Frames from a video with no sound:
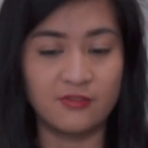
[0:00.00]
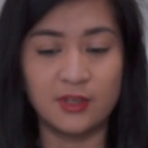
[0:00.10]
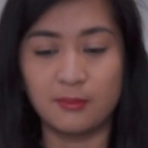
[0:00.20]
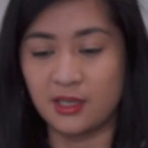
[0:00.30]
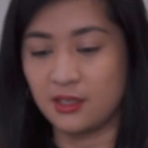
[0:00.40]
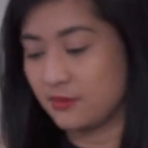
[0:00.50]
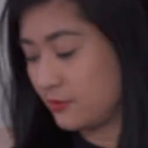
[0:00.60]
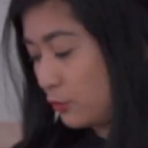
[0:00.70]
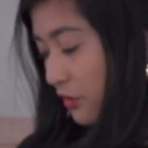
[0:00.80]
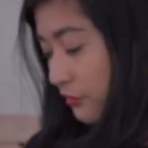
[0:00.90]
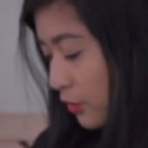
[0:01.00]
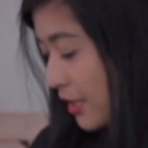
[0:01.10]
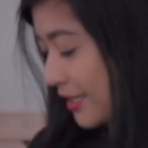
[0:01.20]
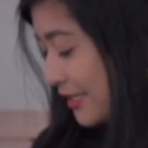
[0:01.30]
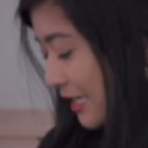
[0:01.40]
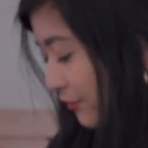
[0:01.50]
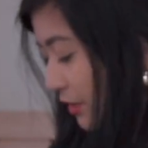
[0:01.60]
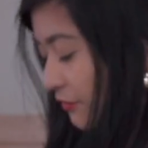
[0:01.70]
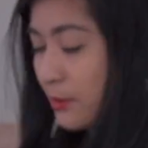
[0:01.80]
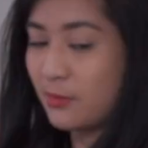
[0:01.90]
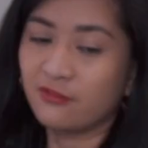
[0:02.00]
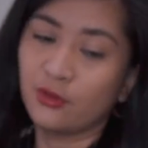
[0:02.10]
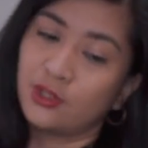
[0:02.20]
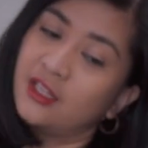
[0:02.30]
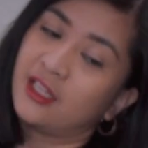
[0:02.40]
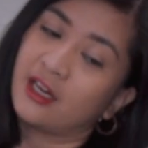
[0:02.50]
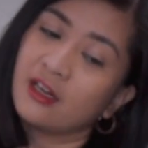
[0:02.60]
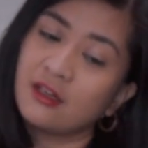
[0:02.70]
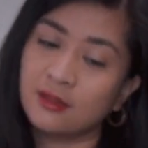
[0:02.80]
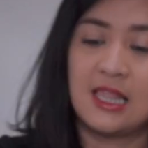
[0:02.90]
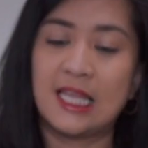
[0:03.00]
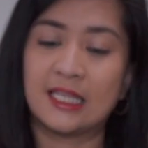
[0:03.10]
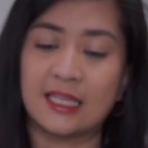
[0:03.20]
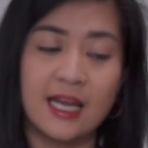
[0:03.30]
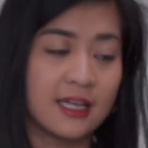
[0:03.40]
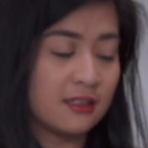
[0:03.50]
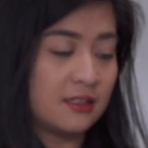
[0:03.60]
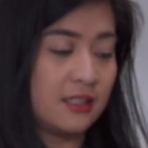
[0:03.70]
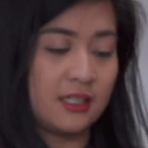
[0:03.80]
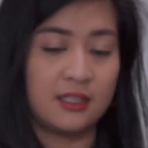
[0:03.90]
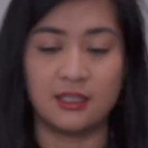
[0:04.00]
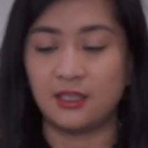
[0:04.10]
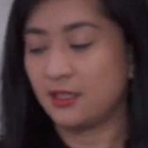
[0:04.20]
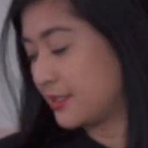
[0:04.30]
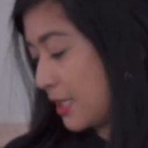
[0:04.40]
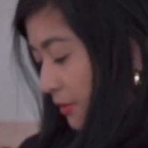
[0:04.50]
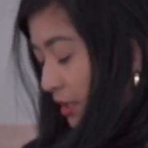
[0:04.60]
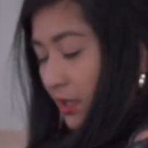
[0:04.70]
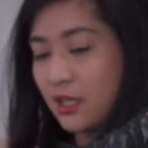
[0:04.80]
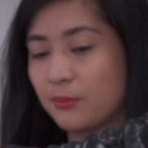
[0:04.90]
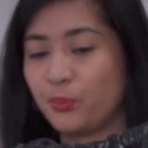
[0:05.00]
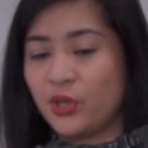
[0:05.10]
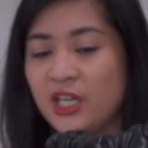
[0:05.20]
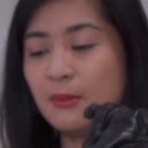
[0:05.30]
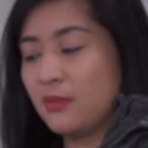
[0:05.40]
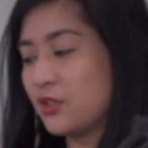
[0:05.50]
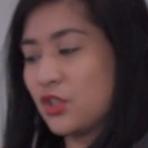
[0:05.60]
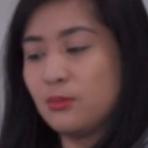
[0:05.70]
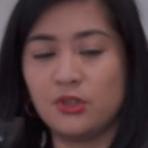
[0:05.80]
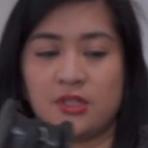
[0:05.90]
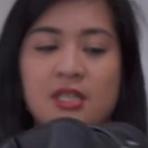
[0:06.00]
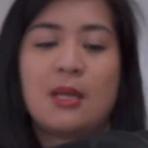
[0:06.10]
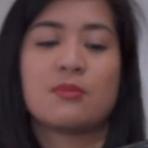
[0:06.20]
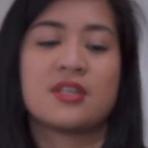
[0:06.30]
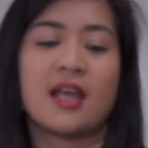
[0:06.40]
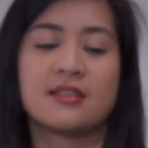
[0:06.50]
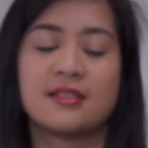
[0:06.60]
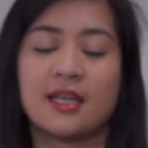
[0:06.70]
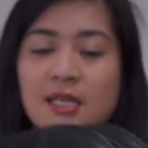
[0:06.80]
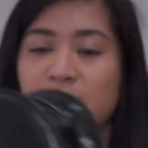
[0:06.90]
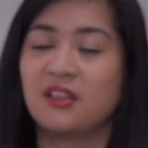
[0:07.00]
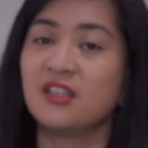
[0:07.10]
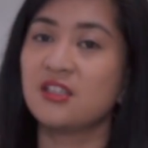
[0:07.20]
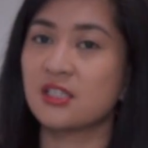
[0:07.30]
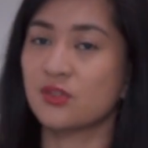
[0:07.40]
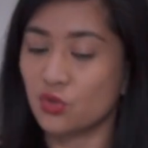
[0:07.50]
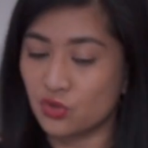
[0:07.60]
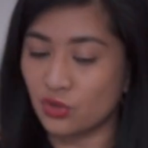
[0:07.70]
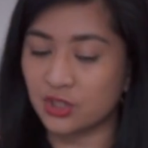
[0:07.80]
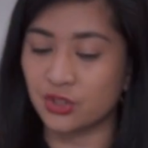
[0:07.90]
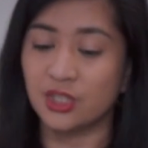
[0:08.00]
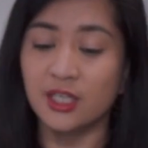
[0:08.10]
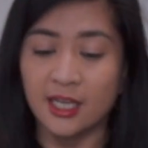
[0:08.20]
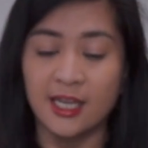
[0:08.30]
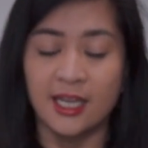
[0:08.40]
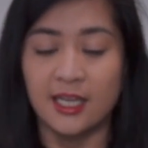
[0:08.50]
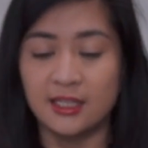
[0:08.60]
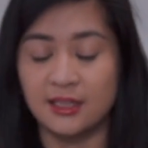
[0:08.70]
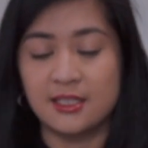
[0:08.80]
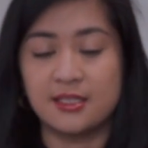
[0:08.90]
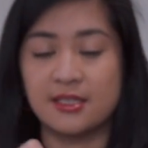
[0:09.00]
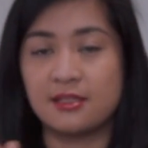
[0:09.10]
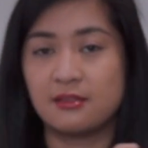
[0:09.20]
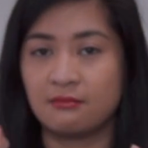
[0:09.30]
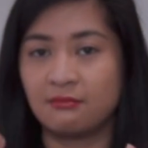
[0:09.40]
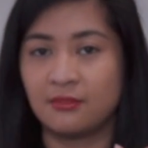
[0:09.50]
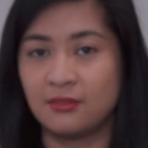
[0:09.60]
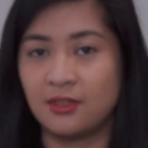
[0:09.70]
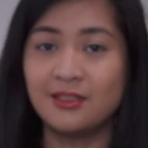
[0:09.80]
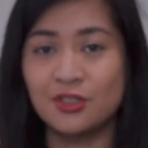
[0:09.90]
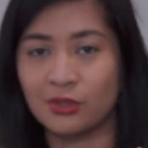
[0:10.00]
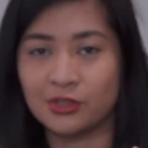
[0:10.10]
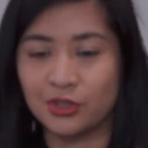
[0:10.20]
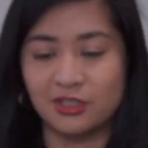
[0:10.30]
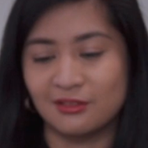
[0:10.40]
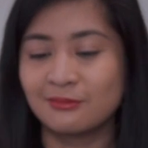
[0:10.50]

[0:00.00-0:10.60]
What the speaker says: fit my, well, of course, I can definitely fit my phone in there like that. And then same thing, they're pretty much almost the same size, except that this is structured and this is unstructured.